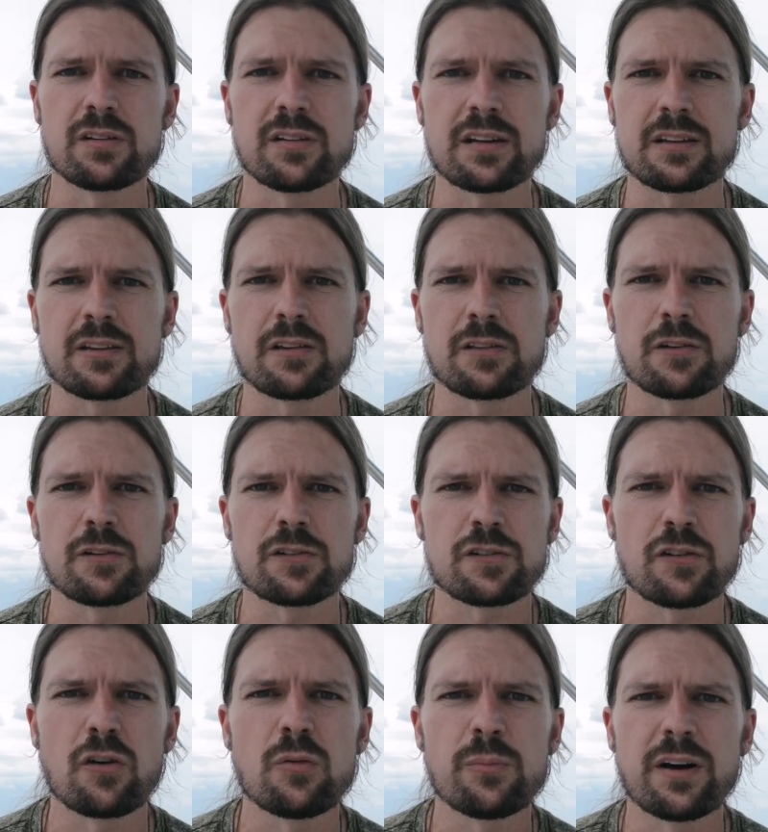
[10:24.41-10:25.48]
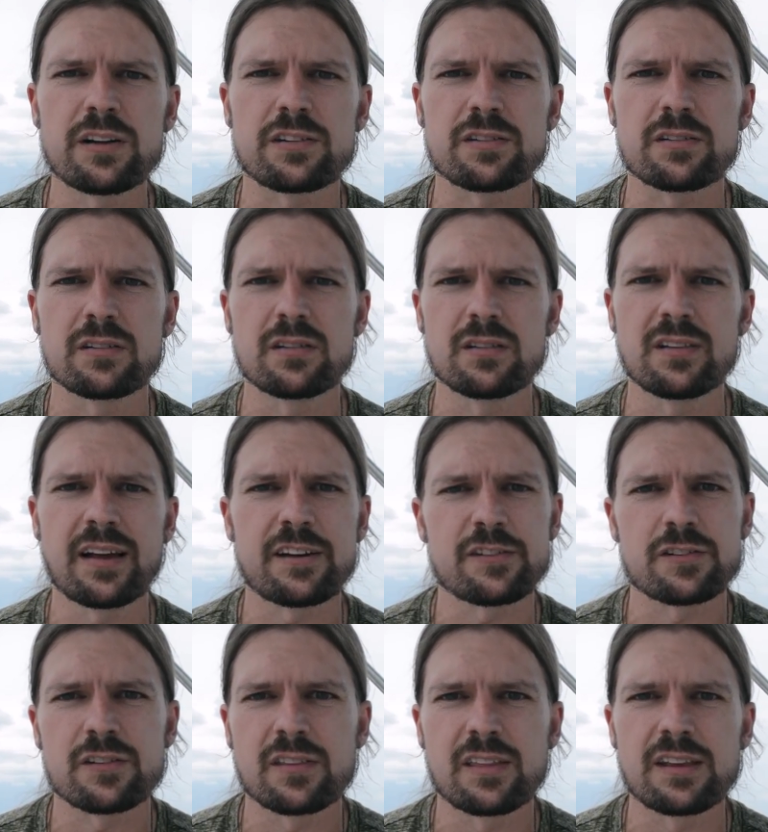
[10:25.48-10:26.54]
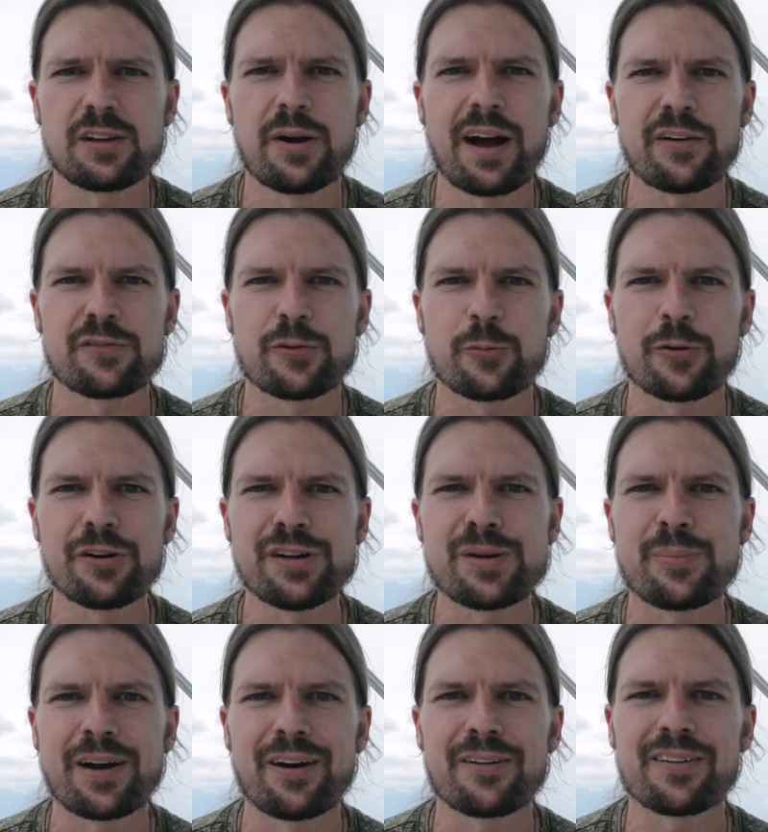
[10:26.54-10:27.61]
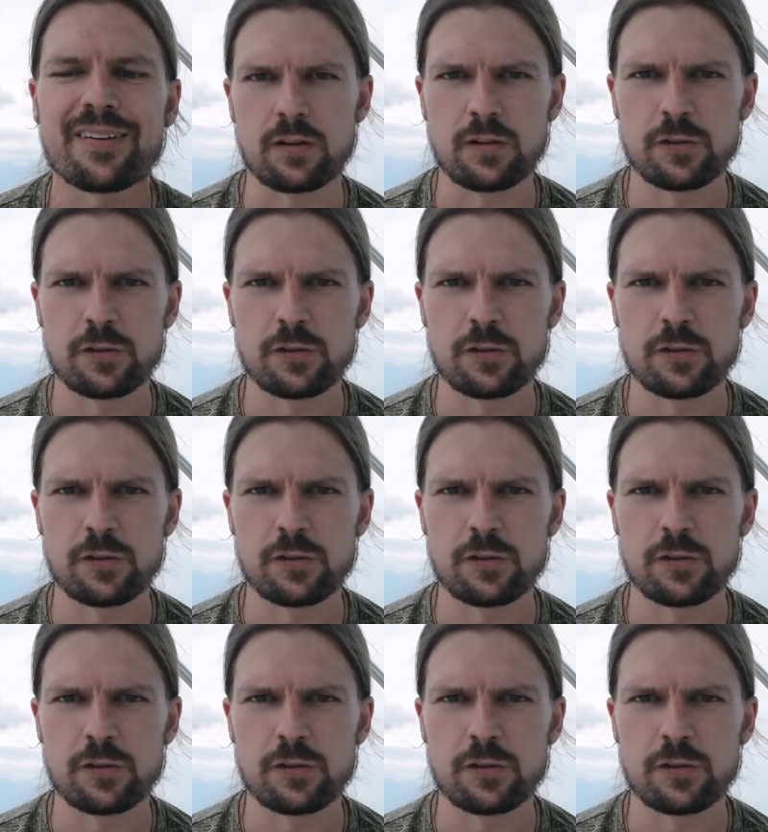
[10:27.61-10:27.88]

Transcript: Like there's so much less that you have to worry about.